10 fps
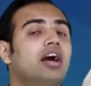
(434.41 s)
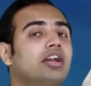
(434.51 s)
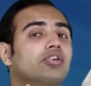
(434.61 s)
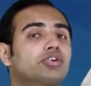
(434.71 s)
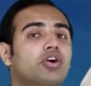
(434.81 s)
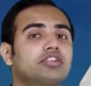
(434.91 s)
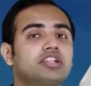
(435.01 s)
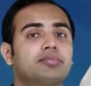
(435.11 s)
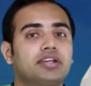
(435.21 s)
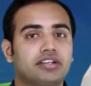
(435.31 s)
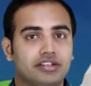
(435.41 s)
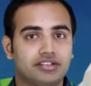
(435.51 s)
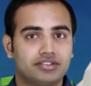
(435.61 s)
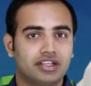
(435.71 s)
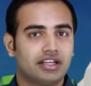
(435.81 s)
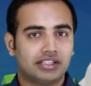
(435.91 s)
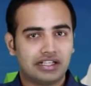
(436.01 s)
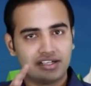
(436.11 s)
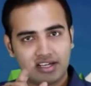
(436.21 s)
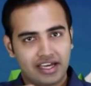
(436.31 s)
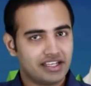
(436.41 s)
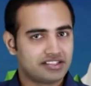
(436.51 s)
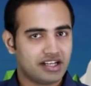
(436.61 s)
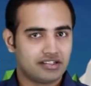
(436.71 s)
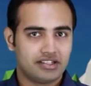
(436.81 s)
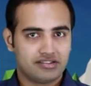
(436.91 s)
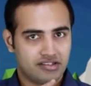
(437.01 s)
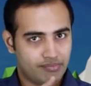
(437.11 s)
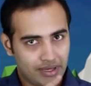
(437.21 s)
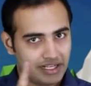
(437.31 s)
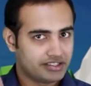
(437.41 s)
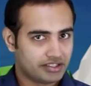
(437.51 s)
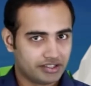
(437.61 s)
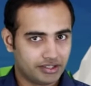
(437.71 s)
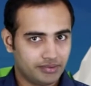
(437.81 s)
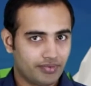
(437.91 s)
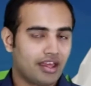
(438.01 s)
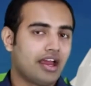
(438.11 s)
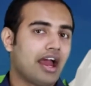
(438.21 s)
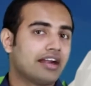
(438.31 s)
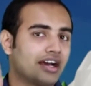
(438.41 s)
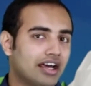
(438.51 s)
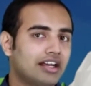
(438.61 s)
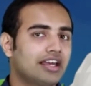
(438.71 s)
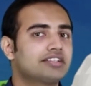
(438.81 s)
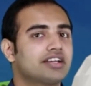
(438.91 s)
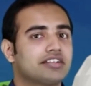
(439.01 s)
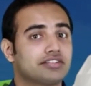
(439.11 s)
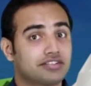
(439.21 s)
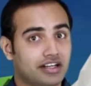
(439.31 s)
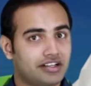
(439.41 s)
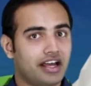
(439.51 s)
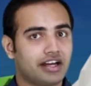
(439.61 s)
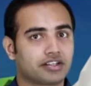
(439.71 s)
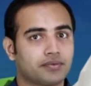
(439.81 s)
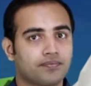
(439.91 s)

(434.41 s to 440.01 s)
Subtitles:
Now, the concept here is that like charges repel each other and unlike charges attract.